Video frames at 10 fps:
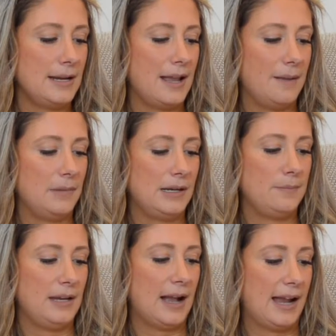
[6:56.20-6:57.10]

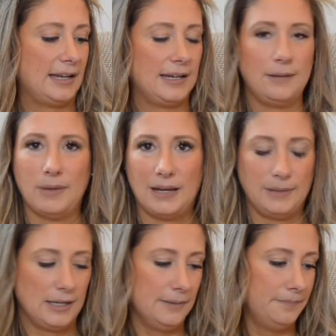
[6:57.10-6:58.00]
M-E-B-I-E
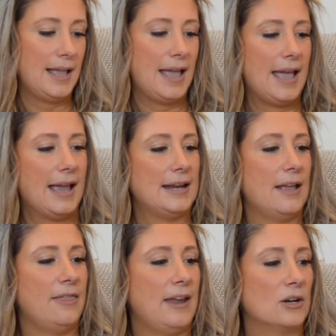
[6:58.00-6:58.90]
Baby, and
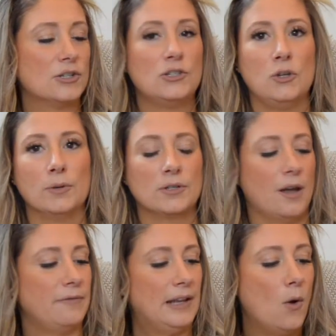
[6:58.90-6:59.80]
they're super
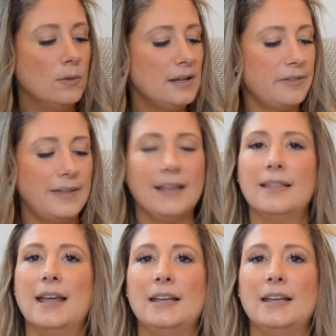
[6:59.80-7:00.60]
soft. The only thing that I